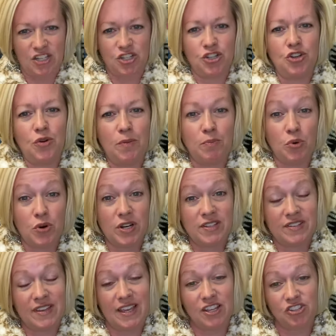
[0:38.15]
Do you know a Borg
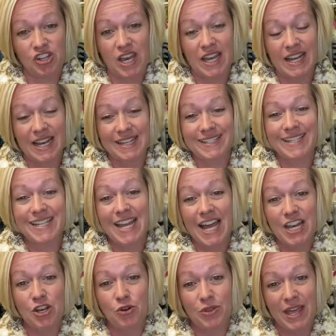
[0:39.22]
style jacket? I did
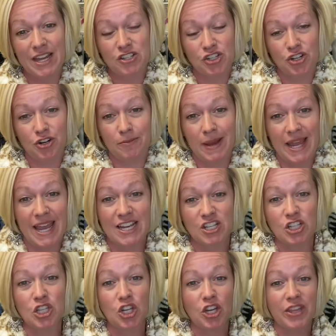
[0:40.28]
not know that term. I had to
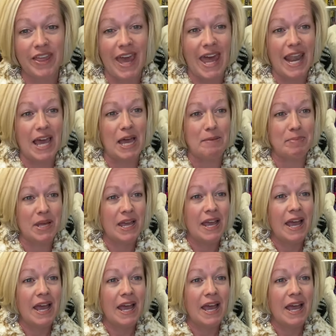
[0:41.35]
look that up.